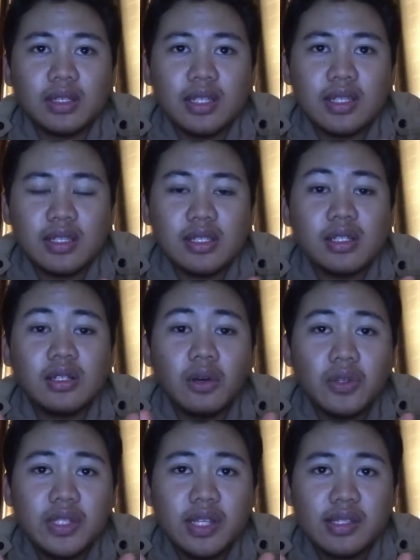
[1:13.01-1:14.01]
is the
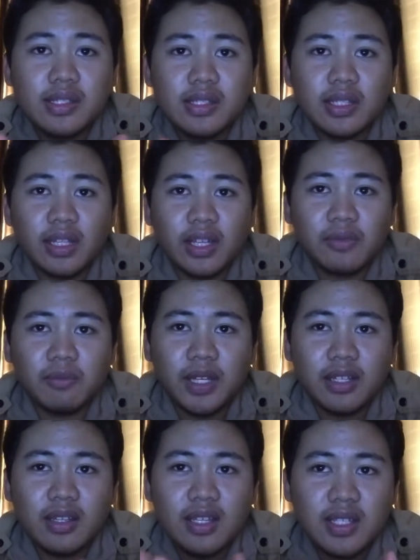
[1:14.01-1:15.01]
causes that have
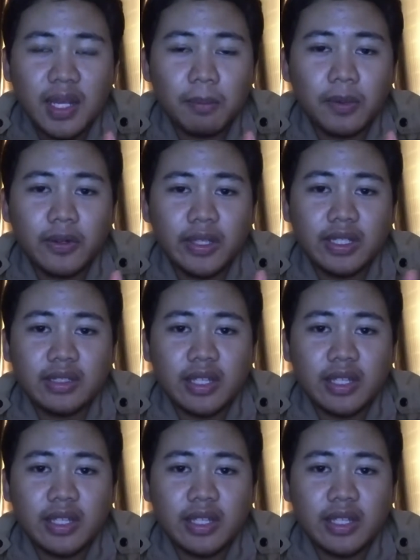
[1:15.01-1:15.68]
made this employee